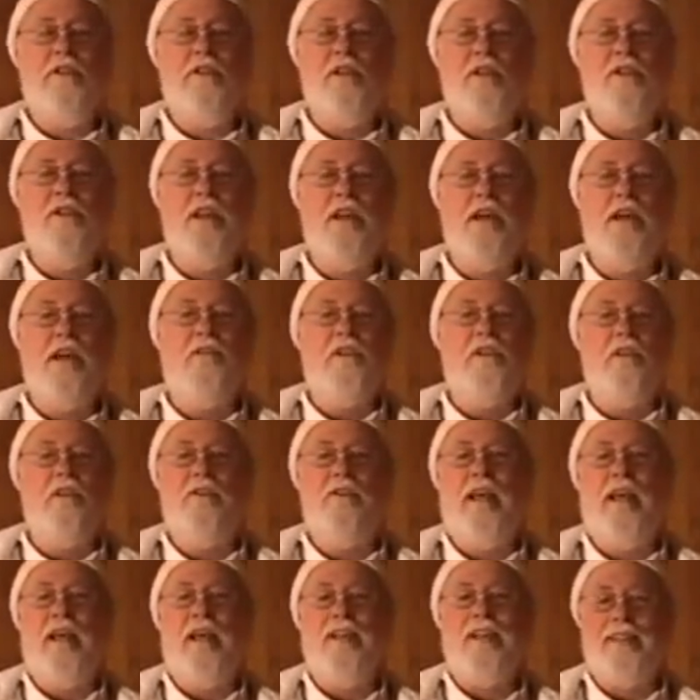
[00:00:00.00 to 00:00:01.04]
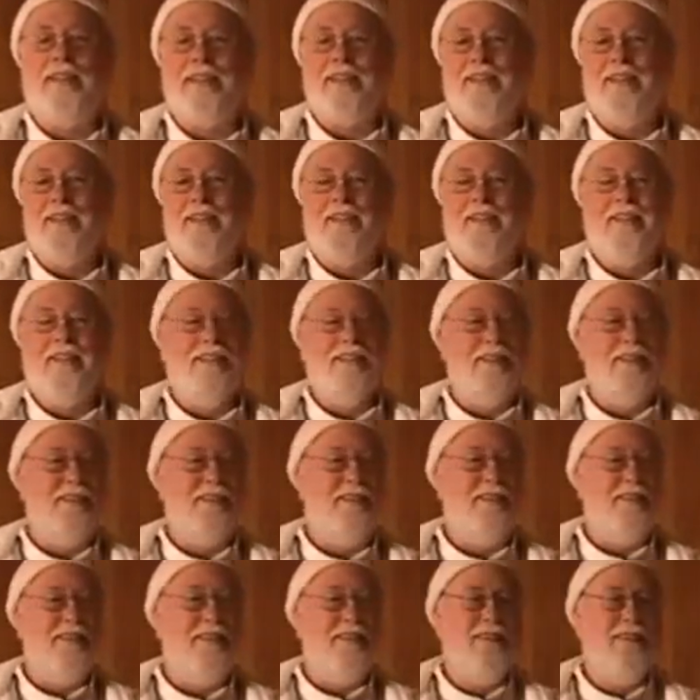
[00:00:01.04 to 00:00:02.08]
We don't have enough hands.
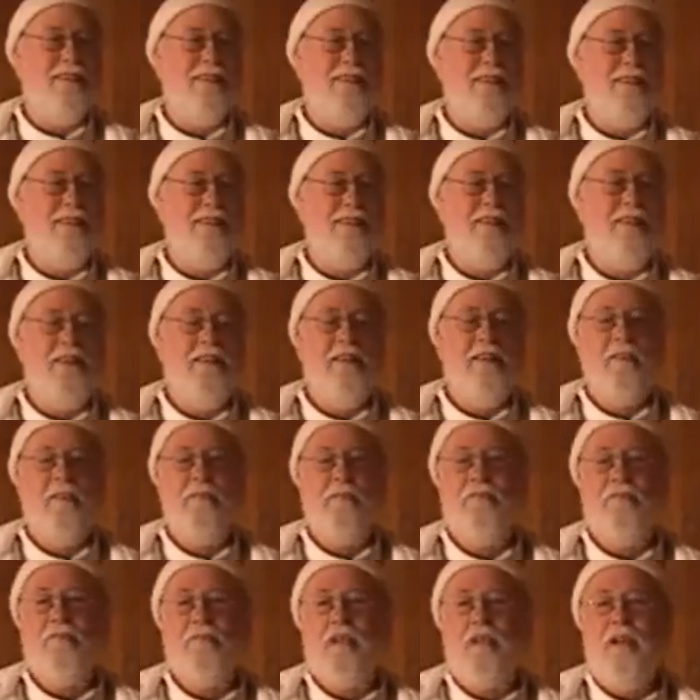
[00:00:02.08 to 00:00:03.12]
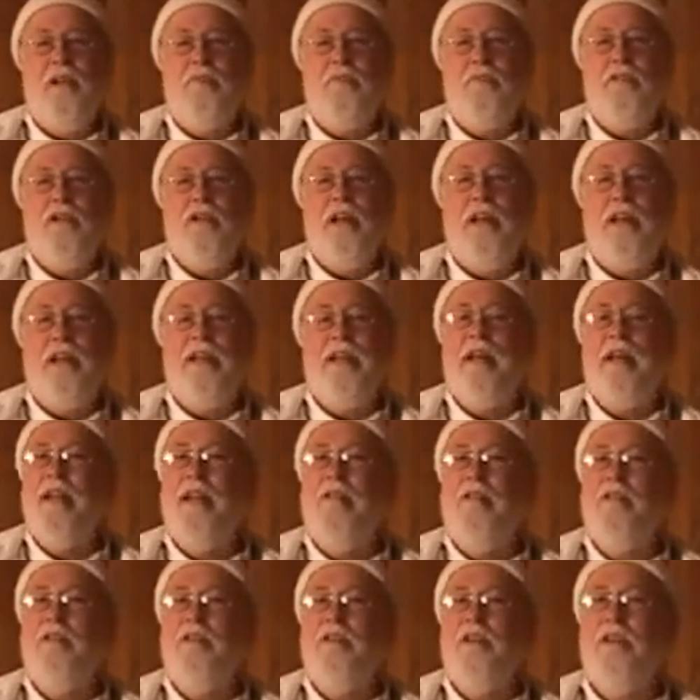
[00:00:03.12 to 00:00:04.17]
Huh? I feel like that
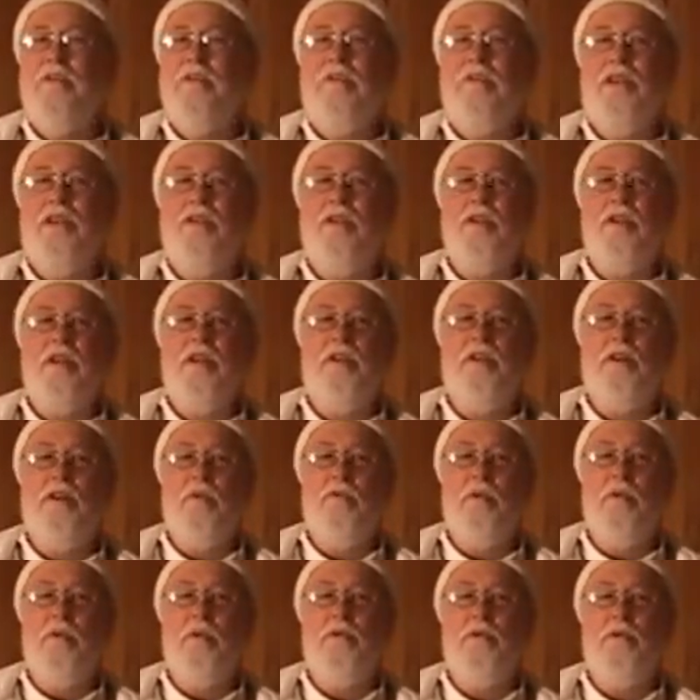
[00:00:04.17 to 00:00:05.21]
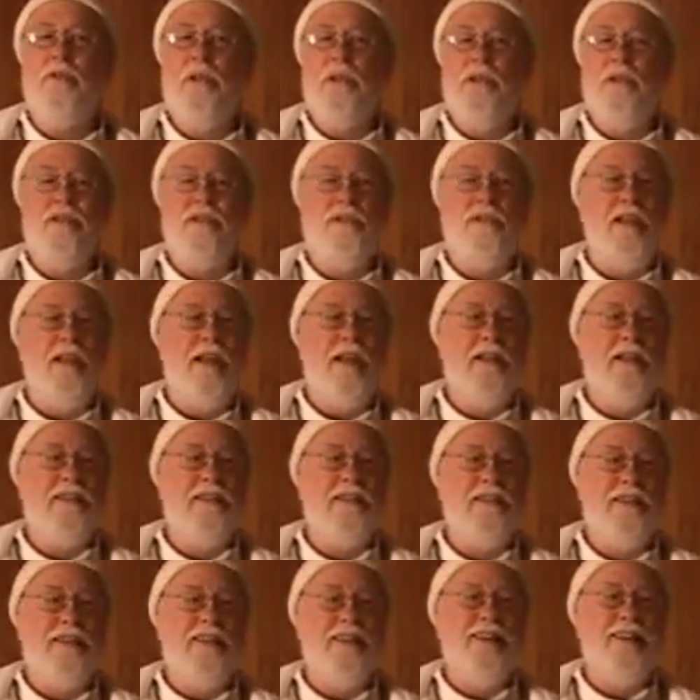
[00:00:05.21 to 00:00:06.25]
every time I look at our website
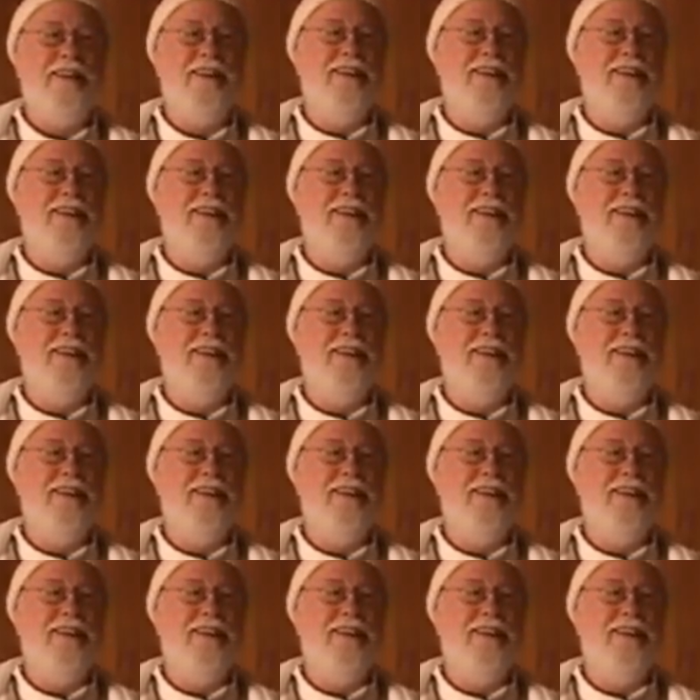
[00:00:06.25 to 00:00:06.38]
stats.